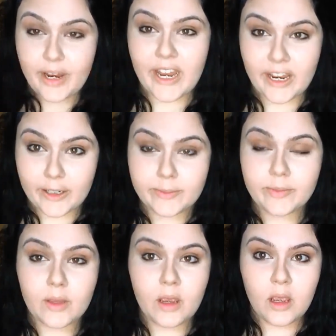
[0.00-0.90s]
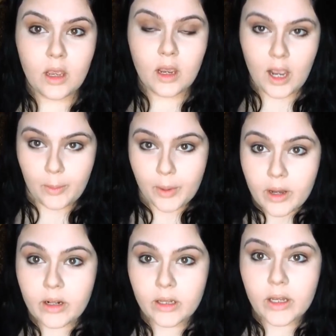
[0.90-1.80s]
right here, I'm
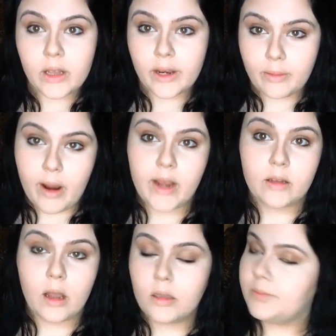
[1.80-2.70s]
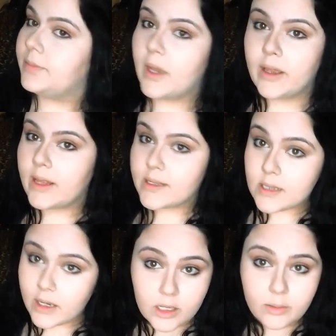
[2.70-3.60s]
gonna look like a rag doll. And
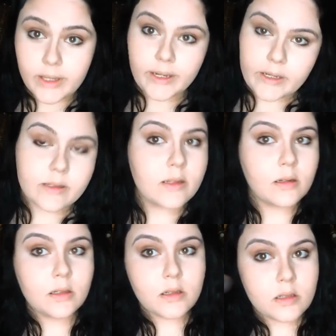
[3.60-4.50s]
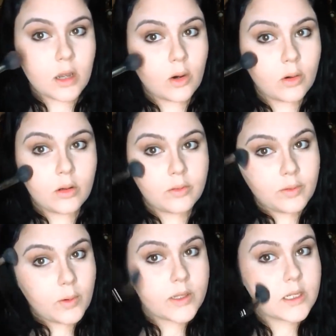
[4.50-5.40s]
that's not cute, ladies. So,
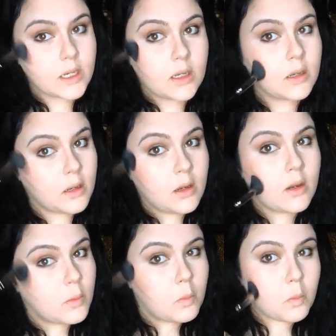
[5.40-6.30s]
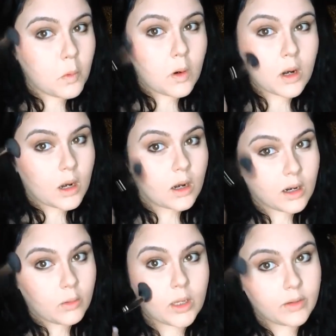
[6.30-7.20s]
focus it
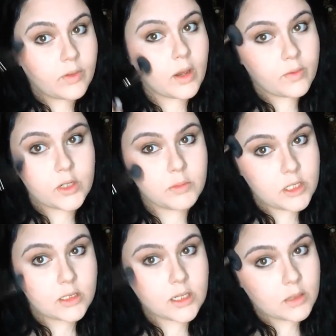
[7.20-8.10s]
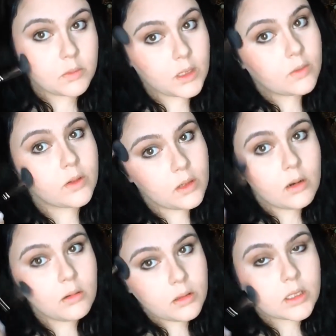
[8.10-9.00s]
more, well, if you have chubby cheeks like me. If you
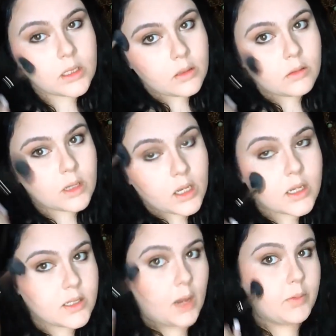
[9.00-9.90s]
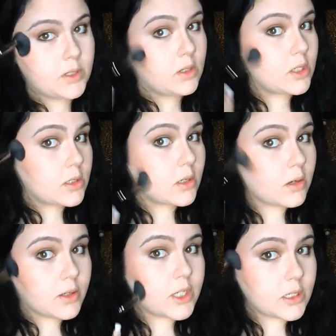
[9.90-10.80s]
don't, then I guess apples of your
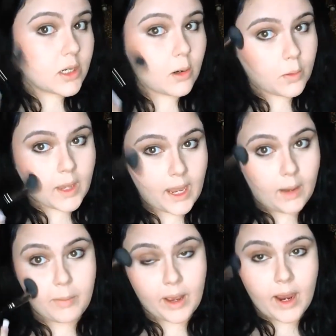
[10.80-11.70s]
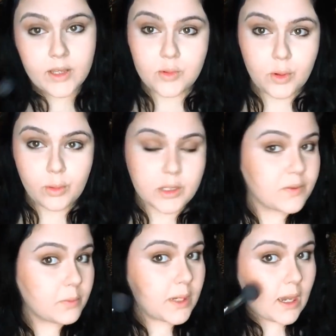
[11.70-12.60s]
cheeks are okay. But I do what
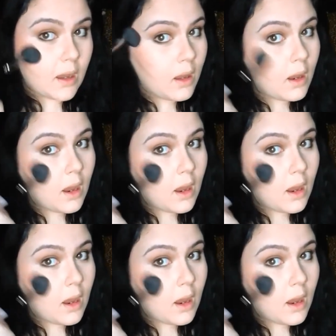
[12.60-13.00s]
works for me.